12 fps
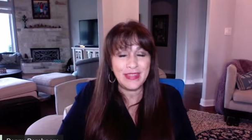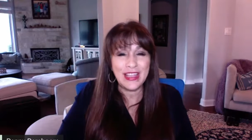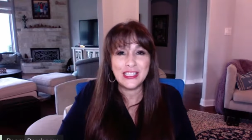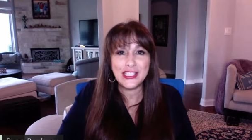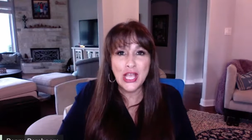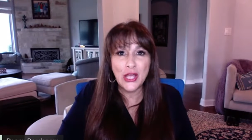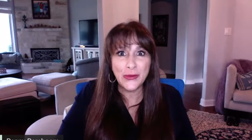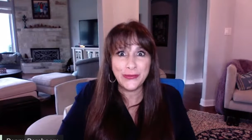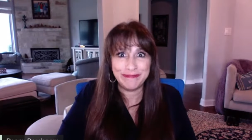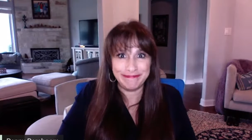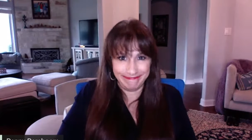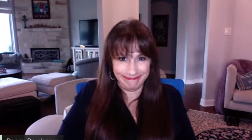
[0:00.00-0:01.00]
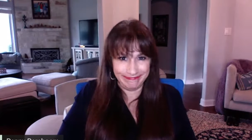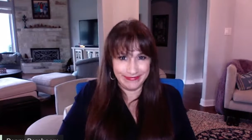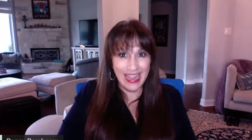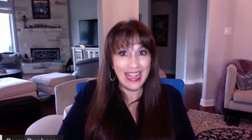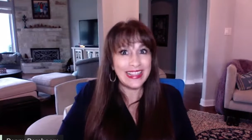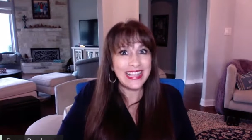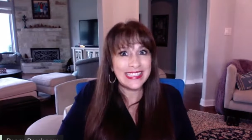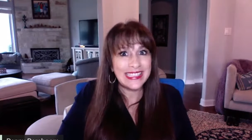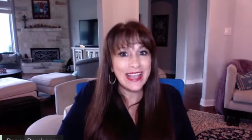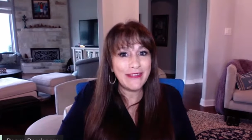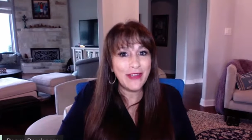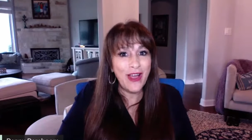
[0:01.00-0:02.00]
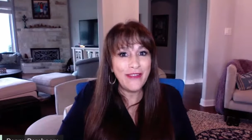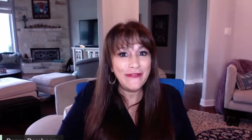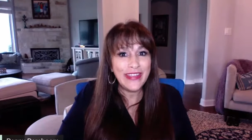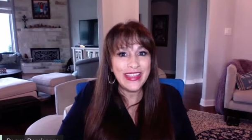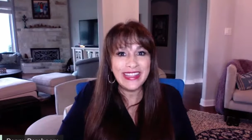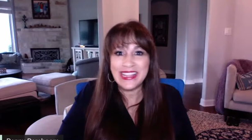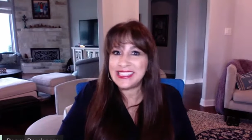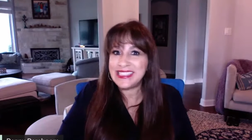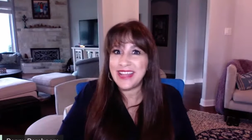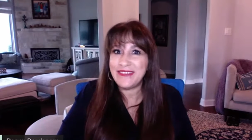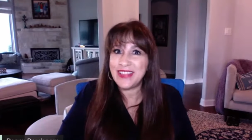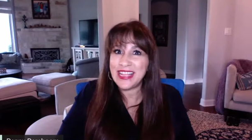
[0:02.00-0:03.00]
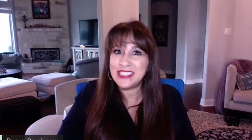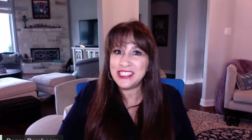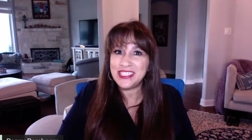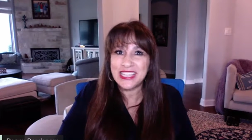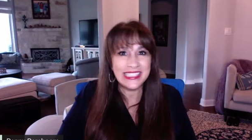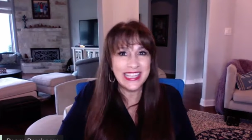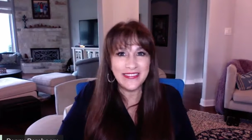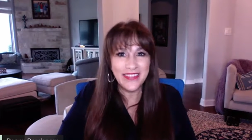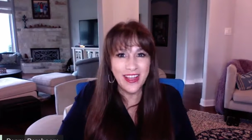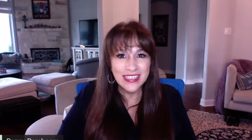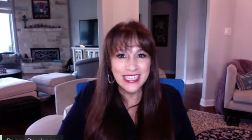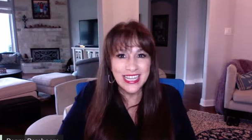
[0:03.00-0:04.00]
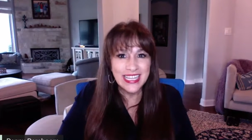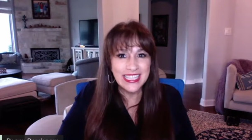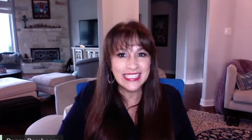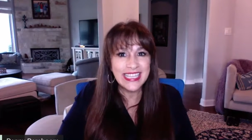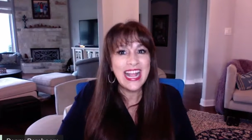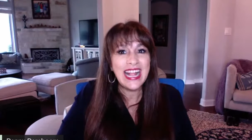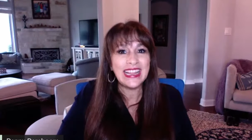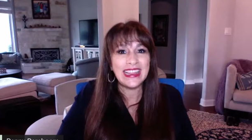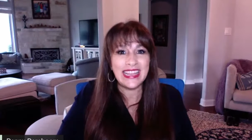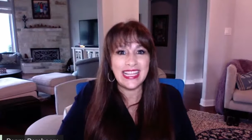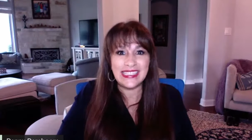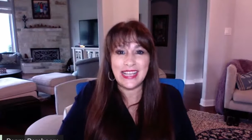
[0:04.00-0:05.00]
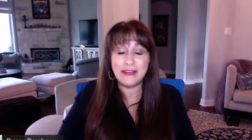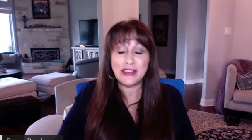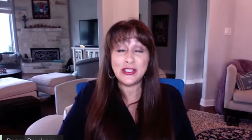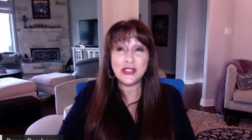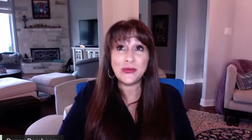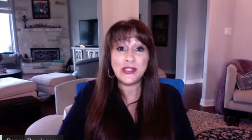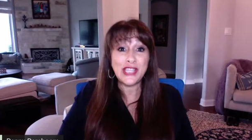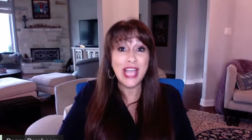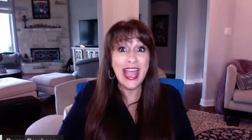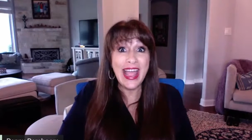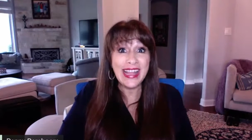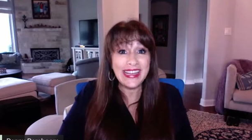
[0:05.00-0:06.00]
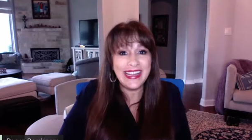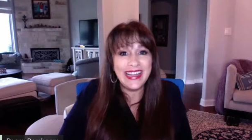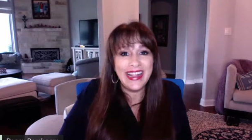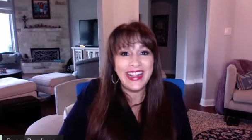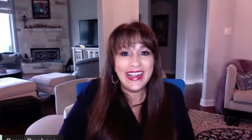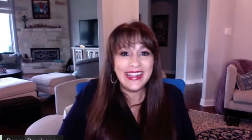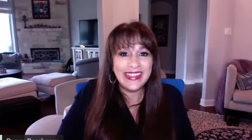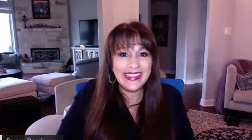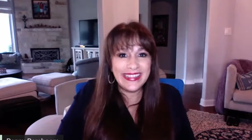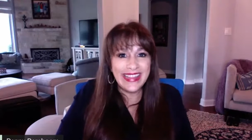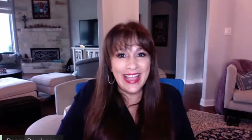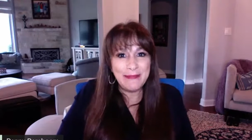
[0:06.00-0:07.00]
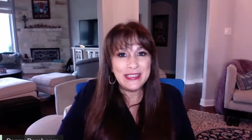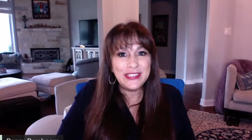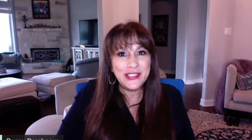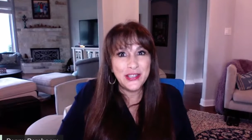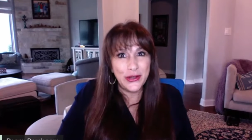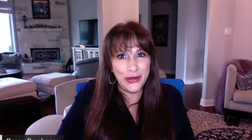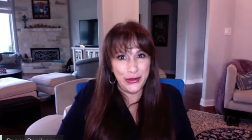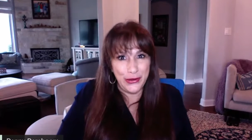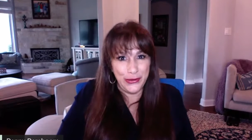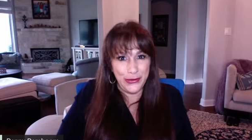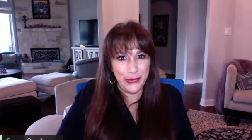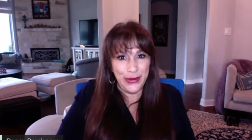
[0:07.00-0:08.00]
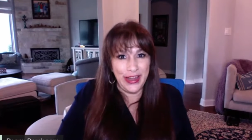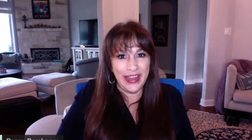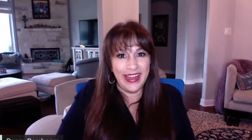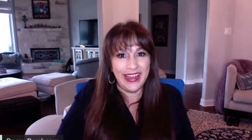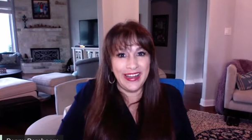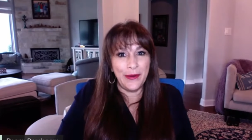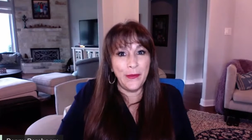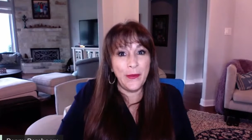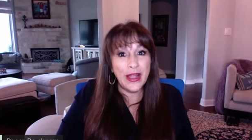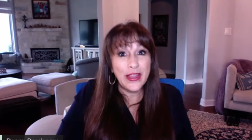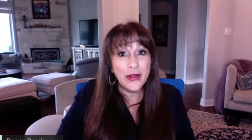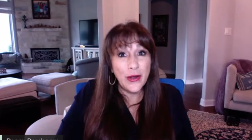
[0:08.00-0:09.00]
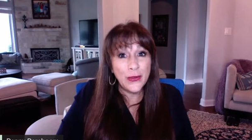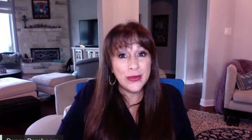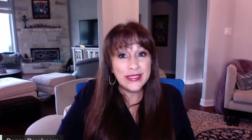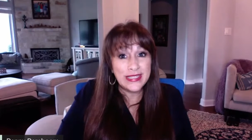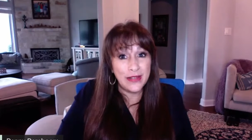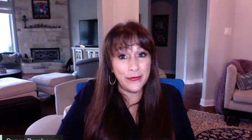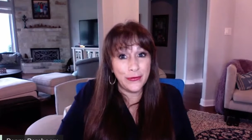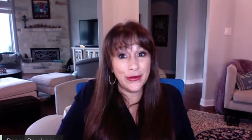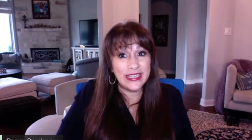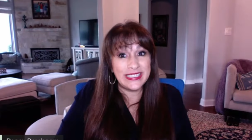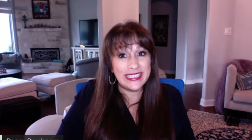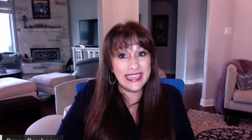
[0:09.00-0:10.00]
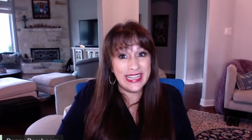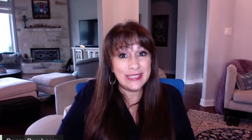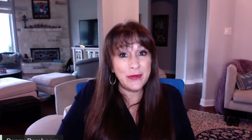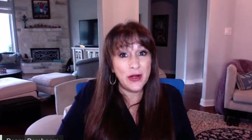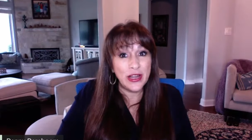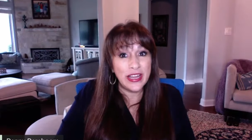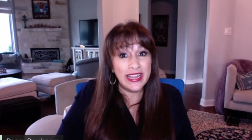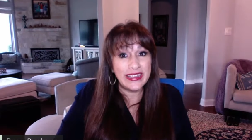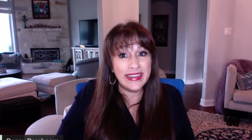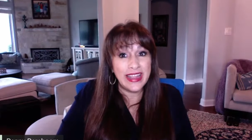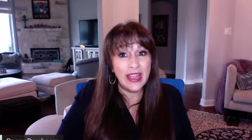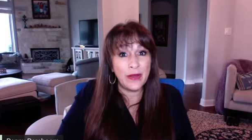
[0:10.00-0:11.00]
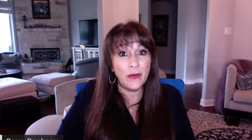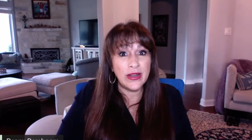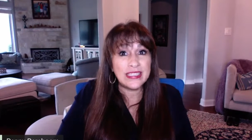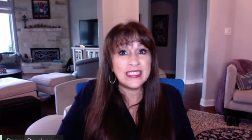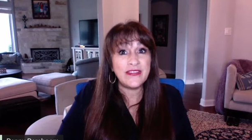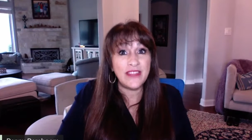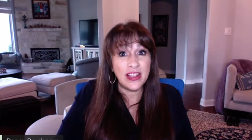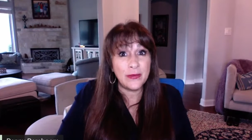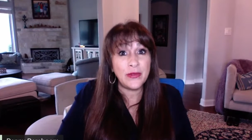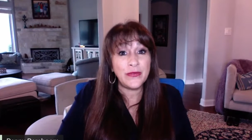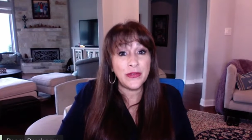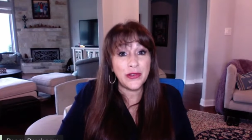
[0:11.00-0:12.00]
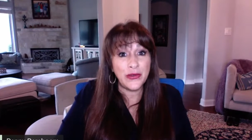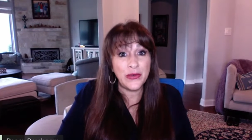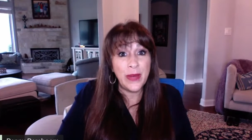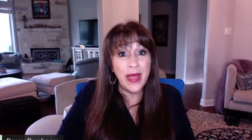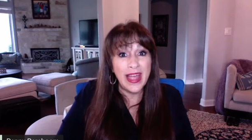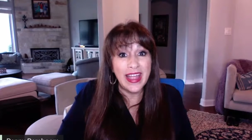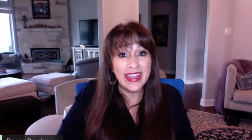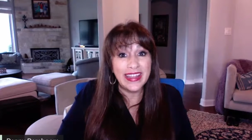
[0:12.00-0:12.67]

So, let's have coffee, let's have lunch, let's have cocktails, let's have a Zoom chat. Let me show you what your home will sell for in today's market and what is available for you to buy.